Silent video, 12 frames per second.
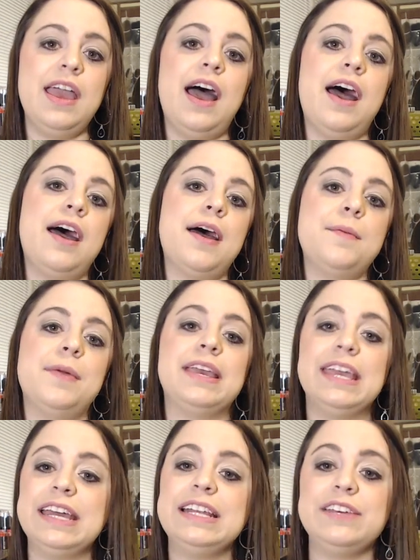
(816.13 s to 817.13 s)

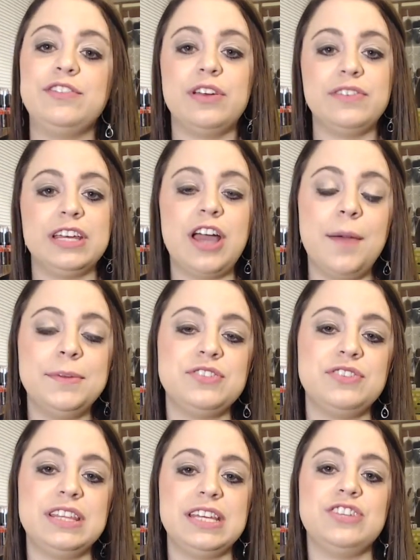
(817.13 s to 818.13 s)
Again, if you have any comments or
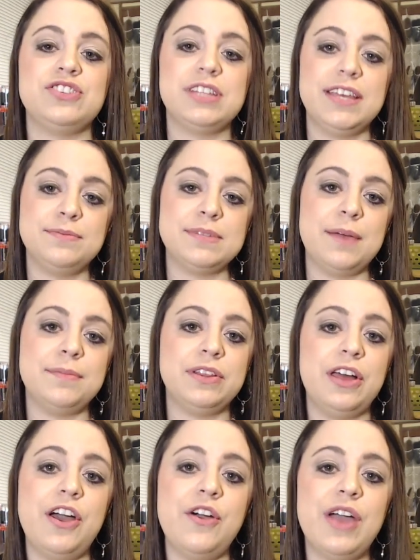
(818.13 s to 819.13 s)
anything, just leave them down
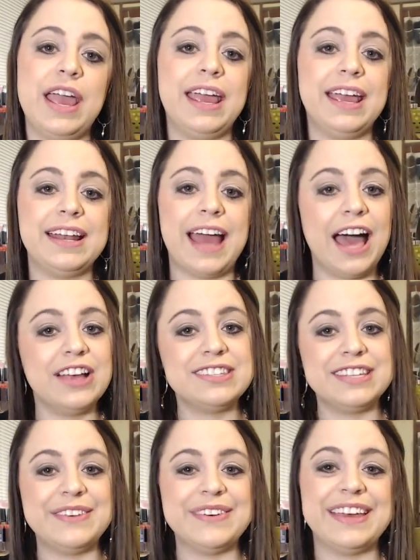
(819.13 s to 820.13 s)
below, and I'll
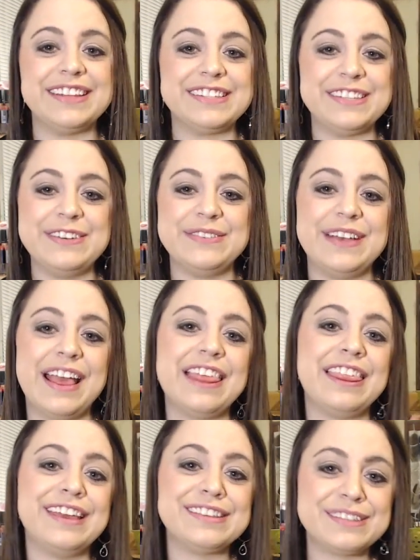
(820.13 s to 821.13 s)
see you again soon.
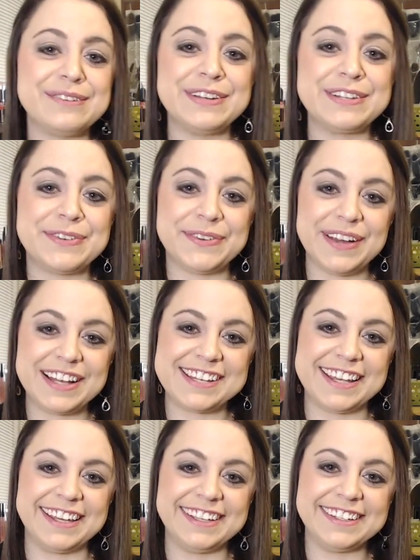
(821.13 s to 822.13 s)
Thanks so much for
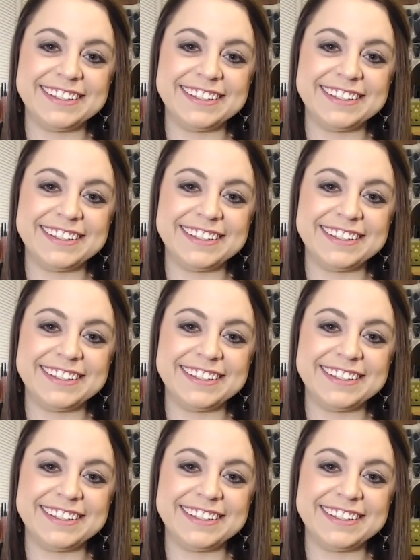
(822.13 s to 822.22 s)
watching.